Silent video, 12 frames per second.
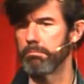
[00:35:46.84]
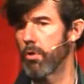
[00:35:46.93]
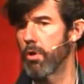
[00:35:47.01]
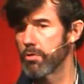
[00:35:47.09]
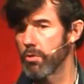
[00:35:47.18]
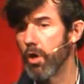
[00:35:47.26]

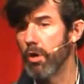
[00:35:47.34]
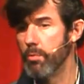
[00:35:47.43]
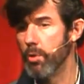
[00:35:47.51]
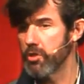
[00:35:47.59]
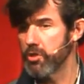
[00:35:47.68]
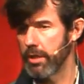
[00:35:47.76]
also
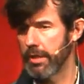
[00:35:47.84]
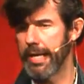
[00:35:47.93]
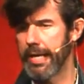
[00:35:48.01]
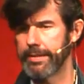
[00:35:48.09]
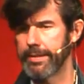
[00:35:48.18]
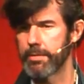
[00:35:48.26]
commercial
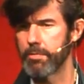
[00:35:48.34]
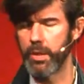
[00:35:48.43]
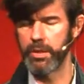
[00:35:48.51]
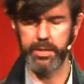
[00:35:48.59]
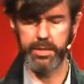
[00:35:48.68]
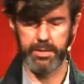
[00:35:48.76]
clients
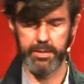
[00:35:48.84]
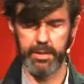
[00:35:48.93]
wanted,